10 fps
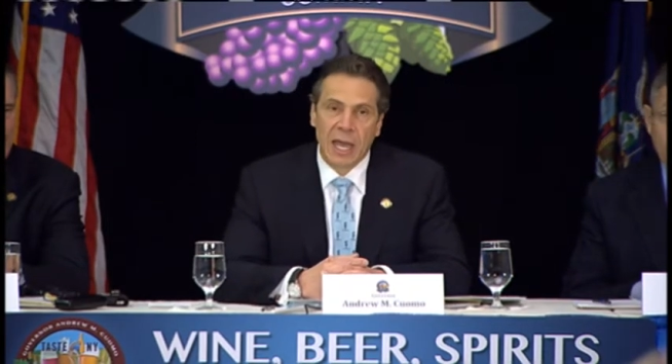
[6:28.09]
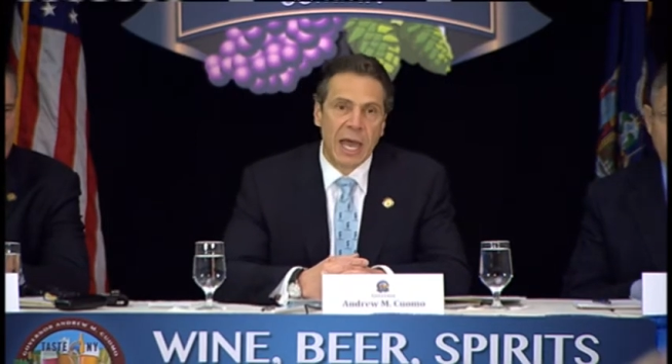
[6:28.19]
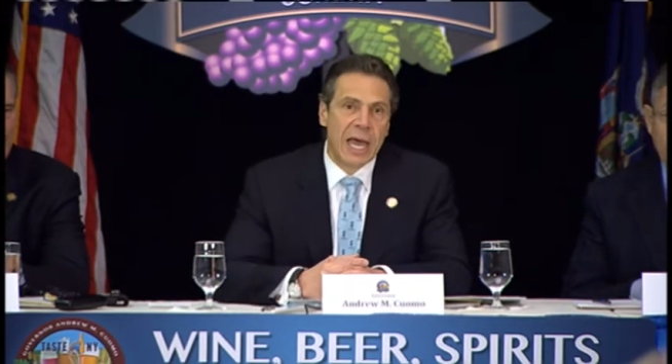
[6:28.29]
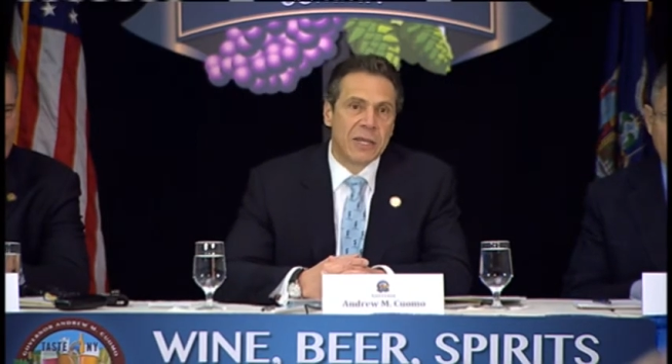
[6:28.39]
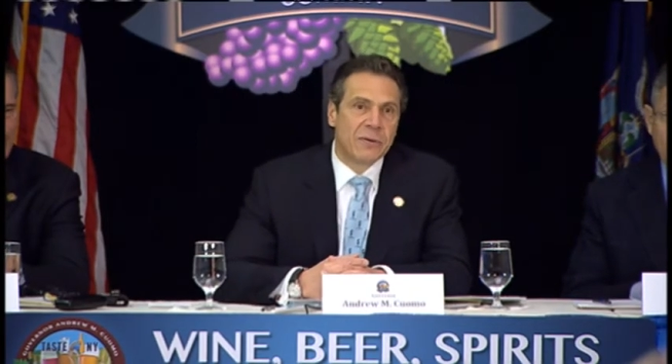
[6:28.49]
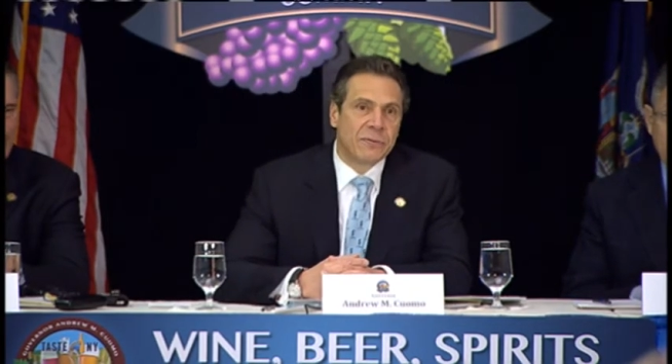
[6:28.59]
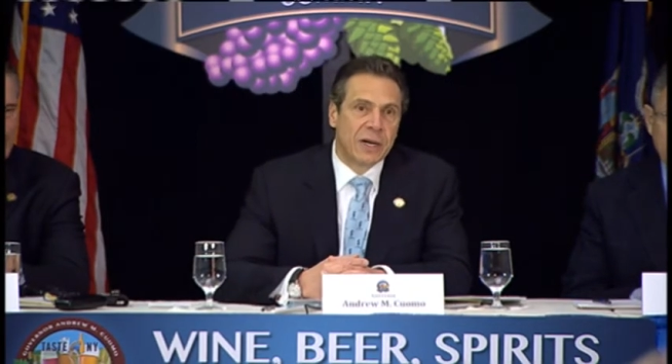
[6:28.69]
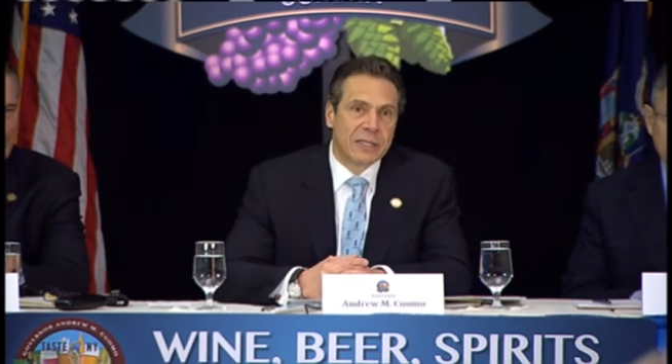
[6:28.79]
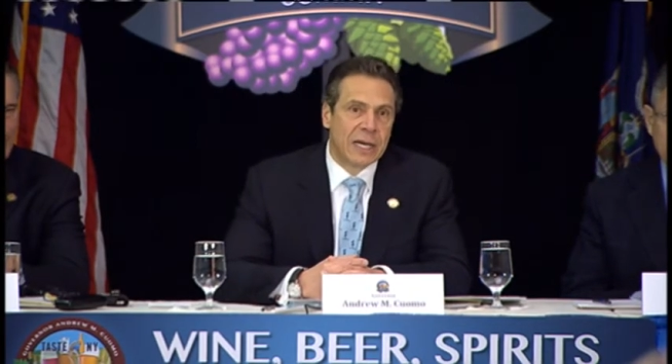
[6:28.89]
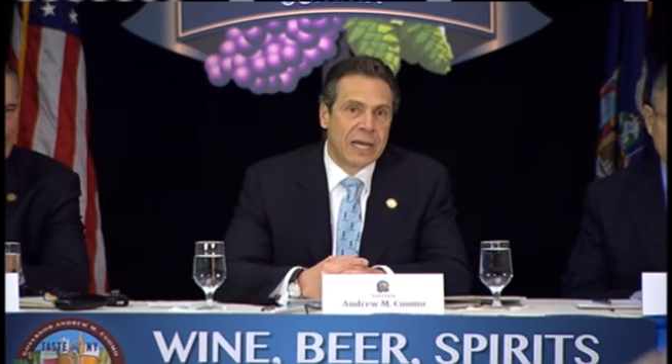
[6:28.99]
and you
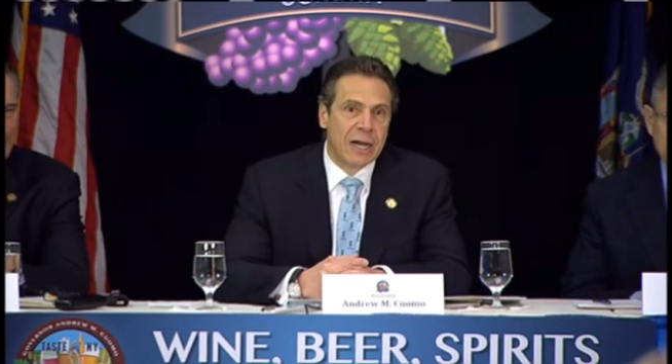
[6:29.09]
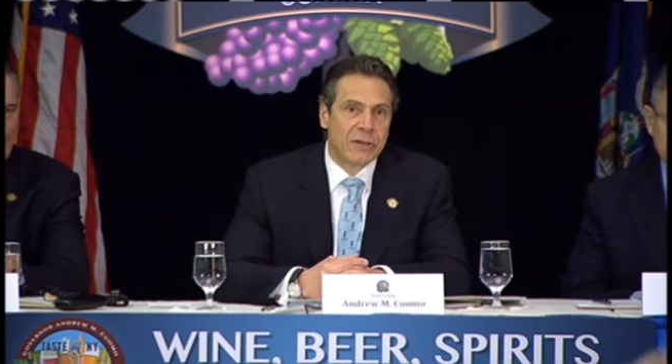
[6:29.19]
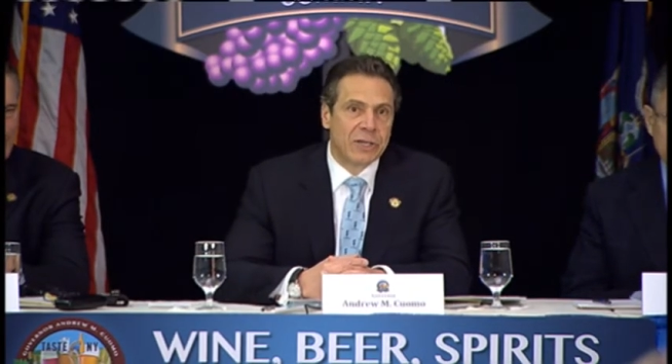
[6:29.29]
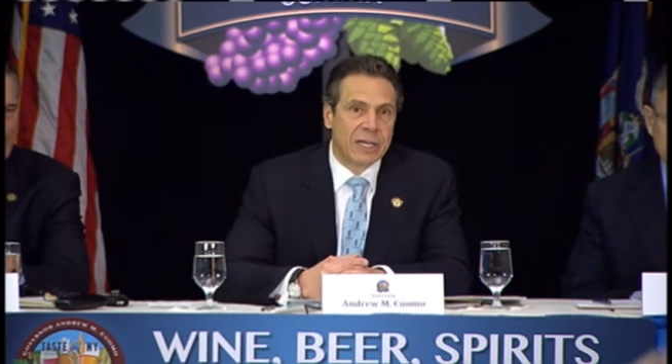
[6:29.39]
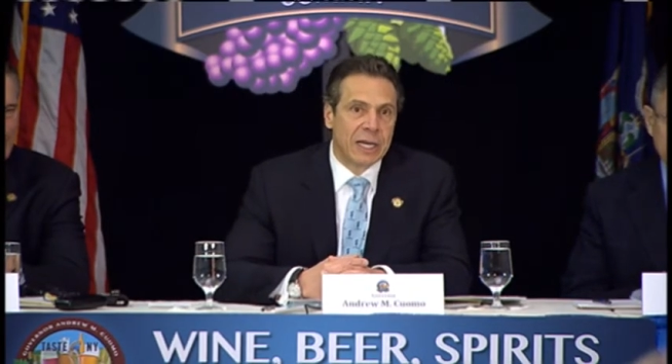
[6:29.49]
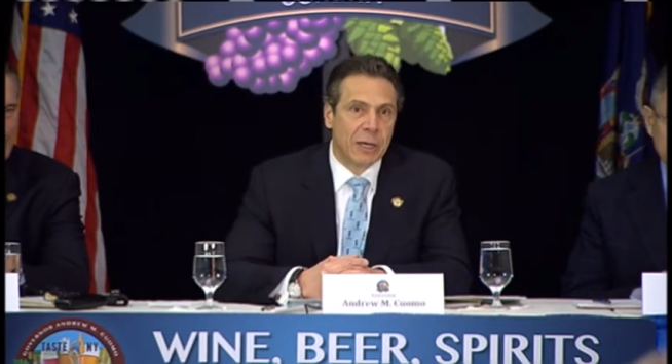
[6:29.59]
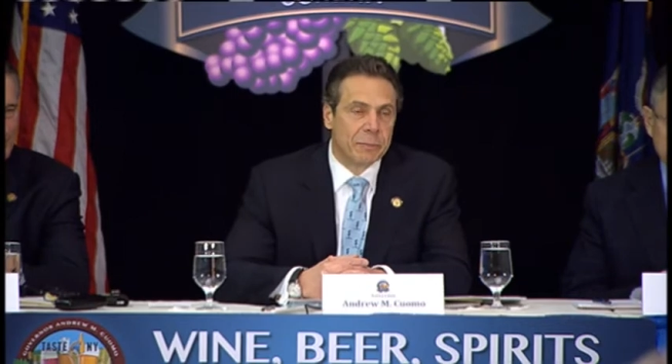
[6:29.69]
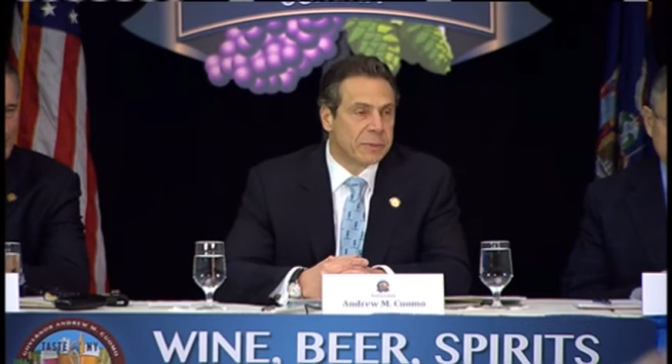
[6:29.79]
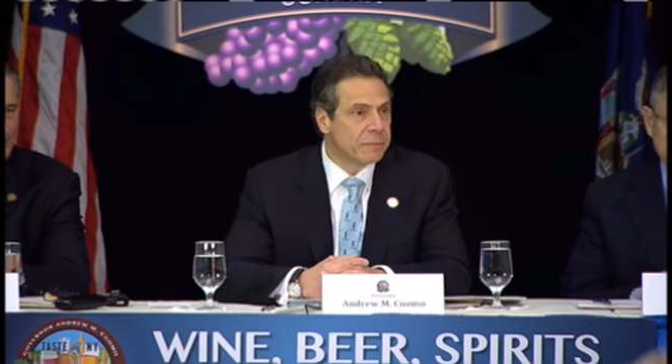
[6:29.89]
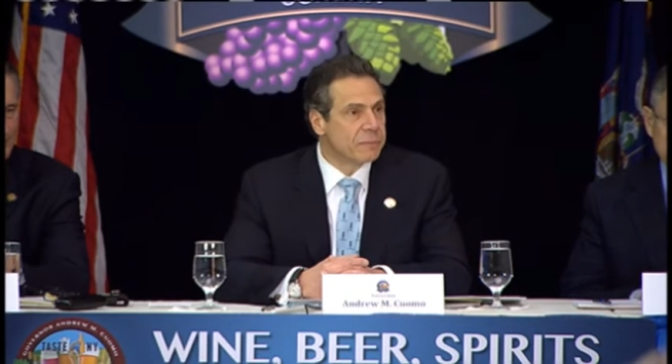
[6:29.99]
find out how you can help.
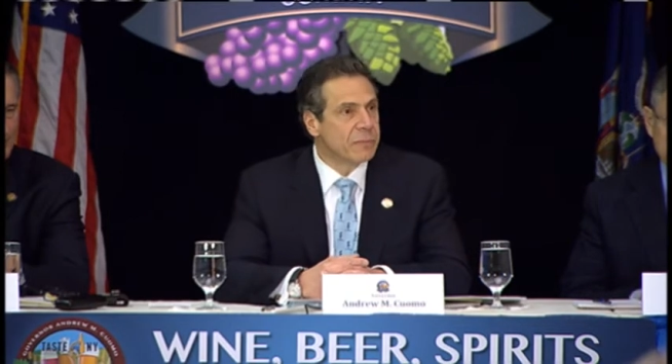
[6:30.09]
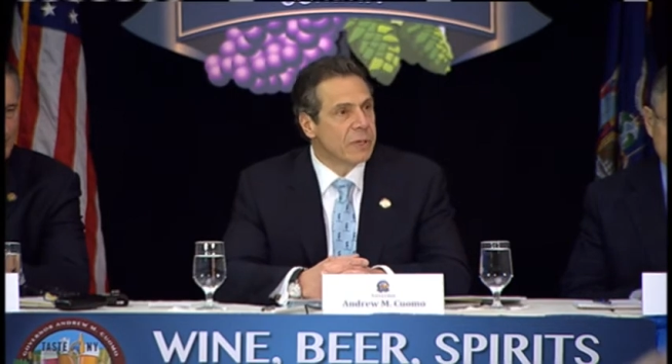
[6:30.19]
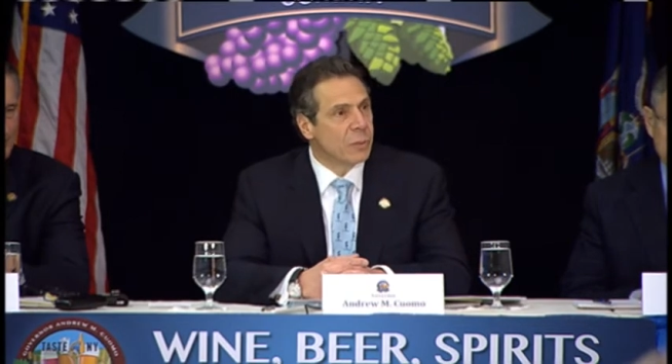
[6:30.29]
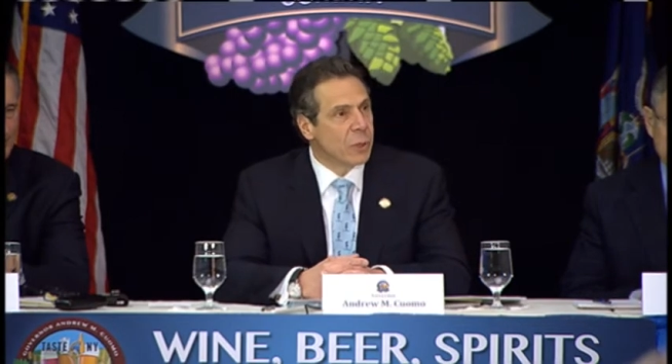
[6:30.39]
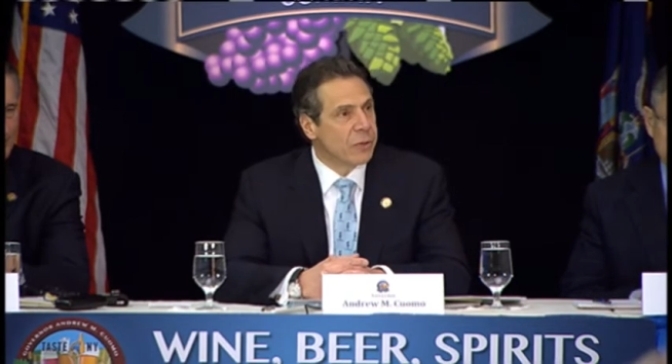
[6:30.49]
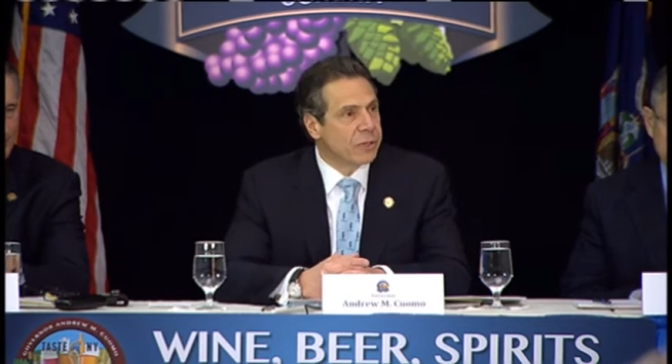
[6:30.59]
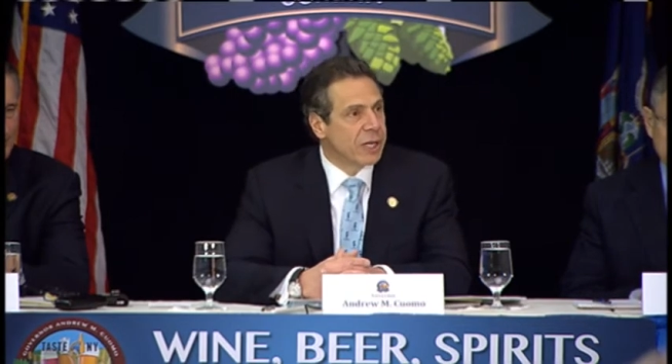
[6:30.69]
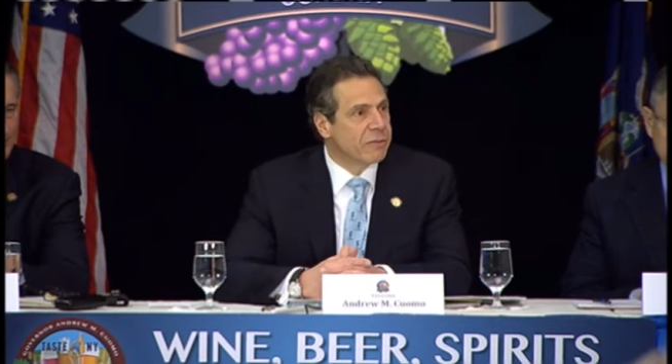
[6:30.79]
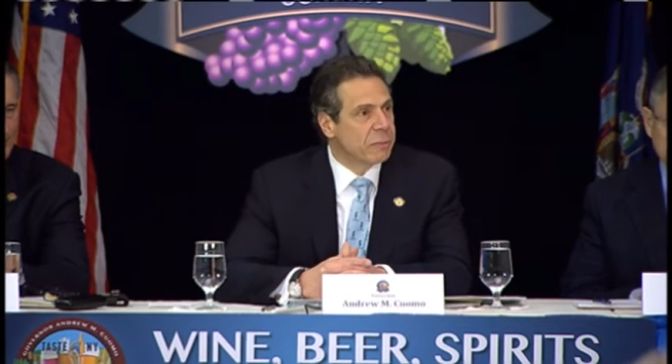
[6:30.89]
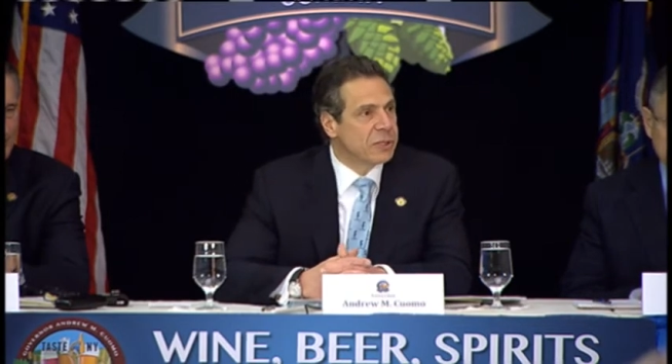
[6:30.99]
When you're in
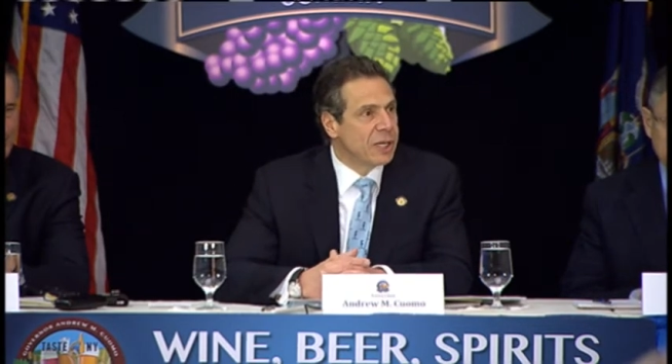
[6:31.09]
government,